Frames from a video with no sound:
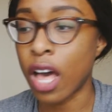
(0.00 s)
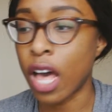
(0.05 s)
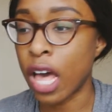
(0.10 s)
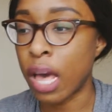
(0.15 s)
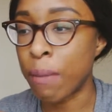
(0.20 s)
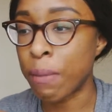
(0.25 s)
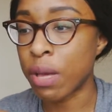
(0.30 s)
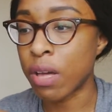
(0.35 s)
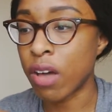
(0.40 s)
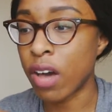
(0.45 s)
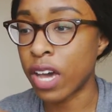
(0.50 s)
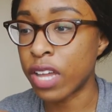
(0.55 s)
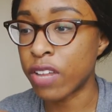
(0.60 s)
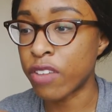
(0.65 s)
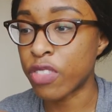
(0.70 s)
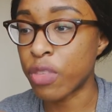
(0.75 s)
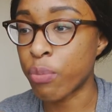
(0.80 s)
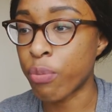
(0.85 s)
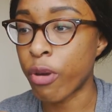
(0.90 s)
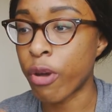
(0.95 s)
and kind
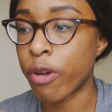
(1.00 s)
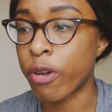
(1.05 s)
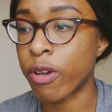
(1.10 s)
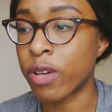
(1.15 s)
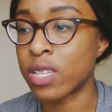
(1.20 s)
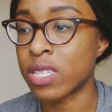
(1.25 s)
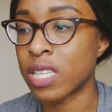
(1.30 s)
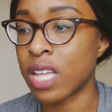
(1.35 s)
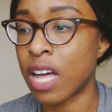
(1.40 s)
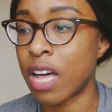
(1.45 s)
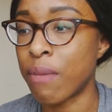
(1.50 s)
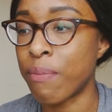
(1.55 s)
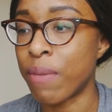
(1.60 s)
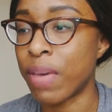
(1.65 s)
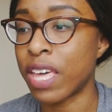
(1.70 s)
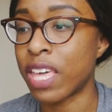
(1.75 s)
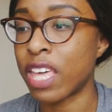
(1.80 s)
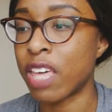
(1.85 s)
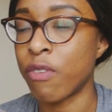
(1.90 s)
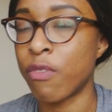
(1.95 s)
of the progress that I'm
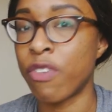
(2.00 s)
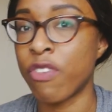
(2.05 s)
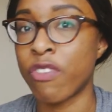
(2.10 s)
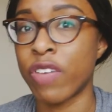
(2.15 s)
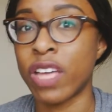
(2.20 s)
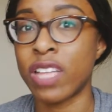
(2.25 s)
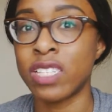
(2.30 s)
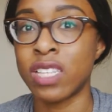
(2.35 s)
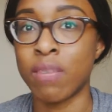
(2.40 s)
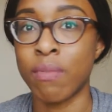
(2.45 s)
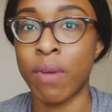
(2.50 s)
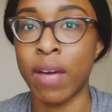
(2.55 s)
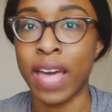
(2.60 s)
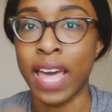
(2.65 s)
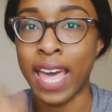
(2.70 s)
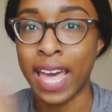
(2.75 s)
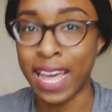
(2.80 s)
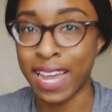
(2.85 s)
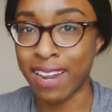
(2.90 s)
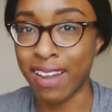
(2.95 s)
making with getting my
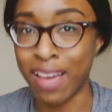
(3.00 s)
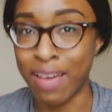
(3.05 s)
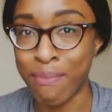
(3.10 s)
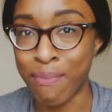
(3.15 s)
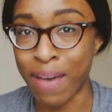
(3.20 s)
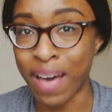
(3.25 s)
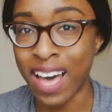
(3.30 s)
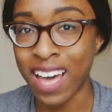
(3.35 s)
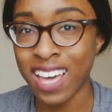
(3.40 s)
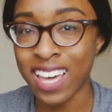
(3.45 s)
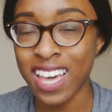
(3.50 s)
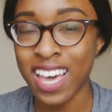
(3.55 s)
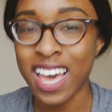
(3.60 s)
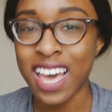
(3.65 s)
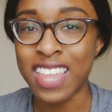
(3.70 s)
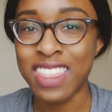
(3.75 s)
hairline back,